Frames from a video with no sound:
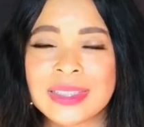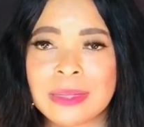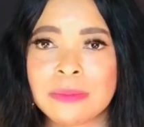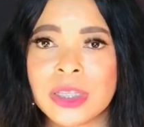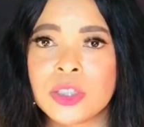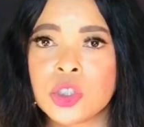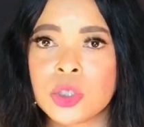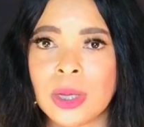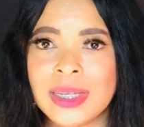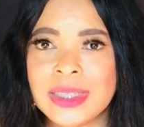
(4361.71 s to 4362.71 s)
something
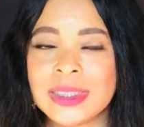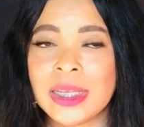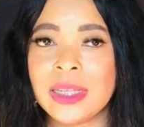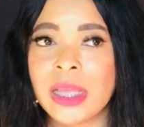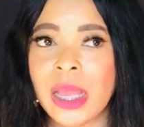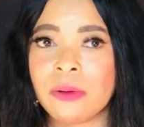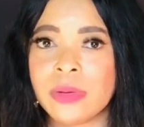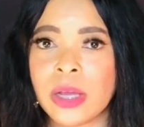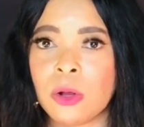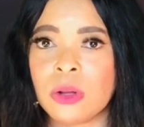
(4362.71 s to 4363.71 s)
solid in the
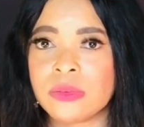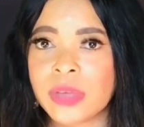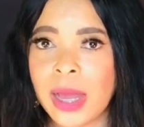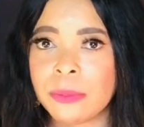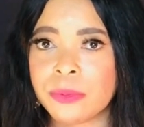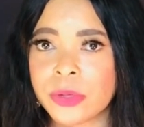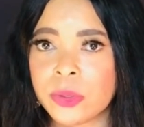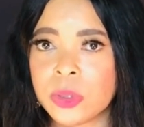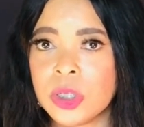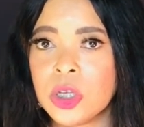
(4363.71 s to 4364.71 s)
area of
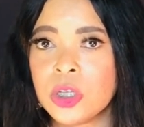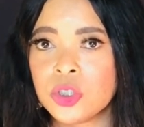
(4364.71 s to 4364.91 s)
Capricorn,